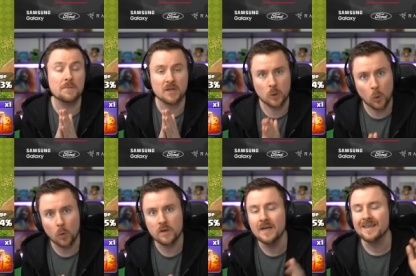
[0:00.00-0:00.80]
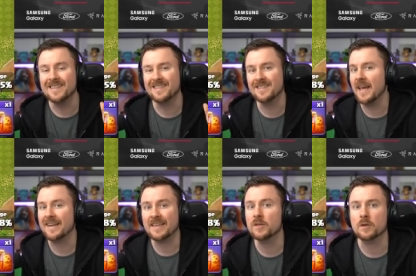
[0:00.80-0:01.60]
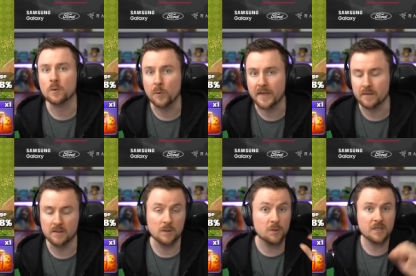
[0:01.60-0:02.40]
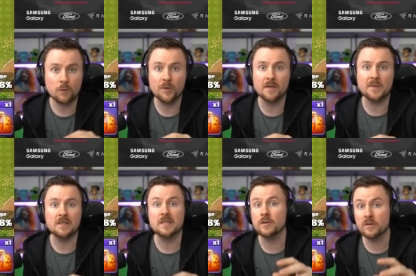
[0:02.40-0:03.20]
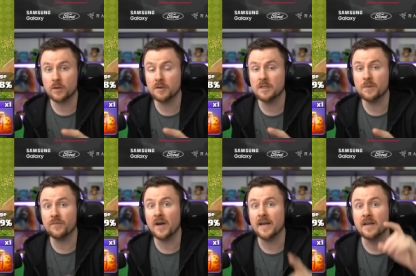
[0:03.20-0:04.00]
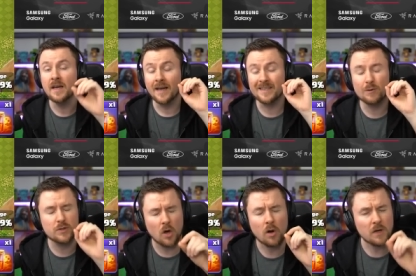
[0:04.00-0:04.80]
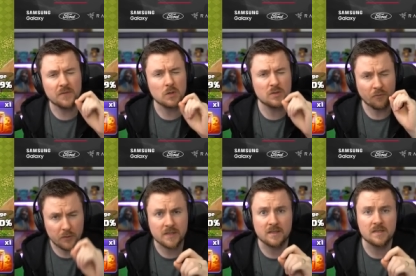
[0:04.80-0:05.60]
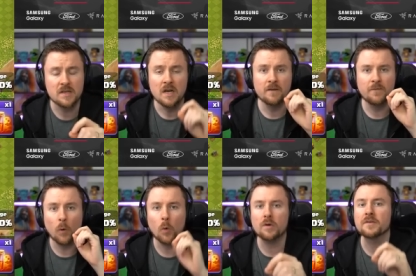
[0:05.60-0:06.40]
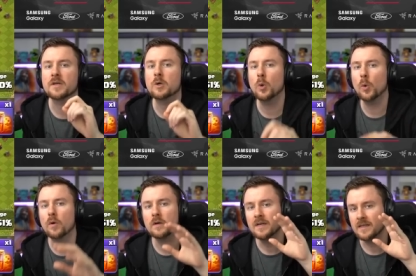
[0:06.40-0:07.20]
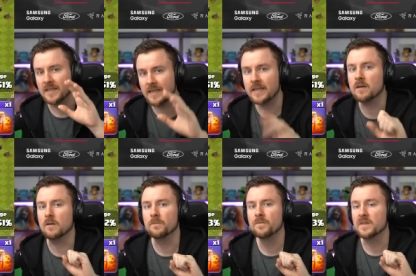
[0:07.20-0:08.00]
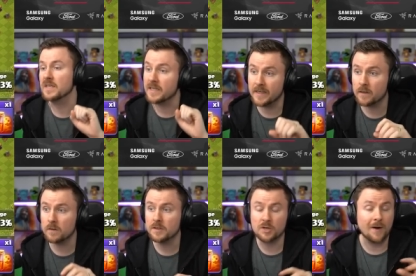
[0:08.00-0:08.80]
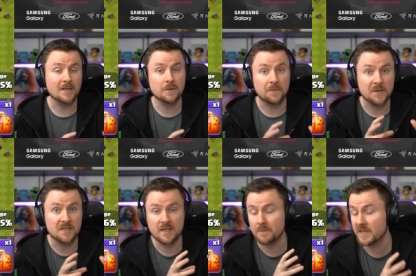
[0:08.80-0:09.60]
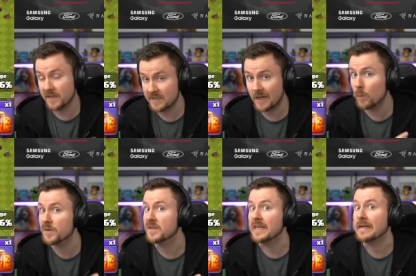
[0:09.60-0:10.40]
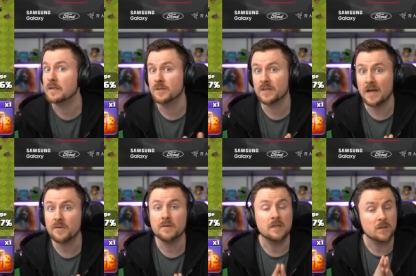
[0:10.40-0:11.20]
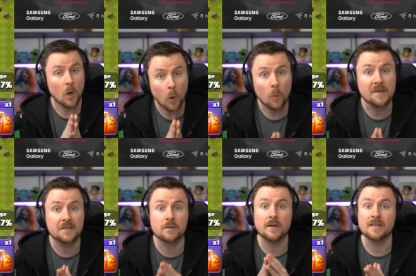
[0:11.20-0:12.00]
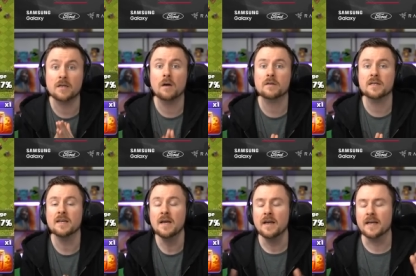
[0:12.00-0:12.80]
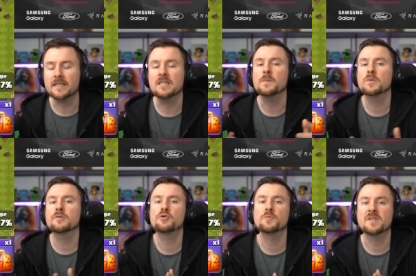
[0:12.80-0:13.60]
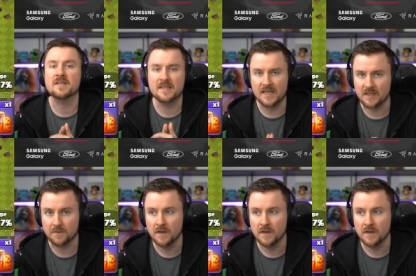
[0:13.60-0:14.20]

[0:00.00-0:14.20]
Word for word: the core is attacking your queen. Use the queen ability, you're going to be fine and use all of those freezes for the core eagle the Eagle. Try to freeze some Tesla with the Eagle together. That's always a great target. And keep your troops safe.